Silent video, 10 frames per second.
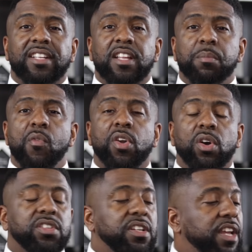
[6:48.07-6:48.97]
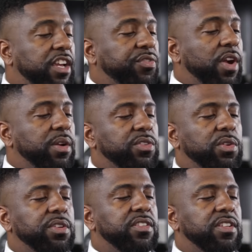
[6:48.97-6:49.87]
now moving on to the next fragrance on
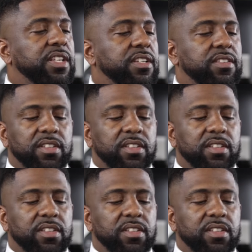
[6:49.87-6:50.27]
this list.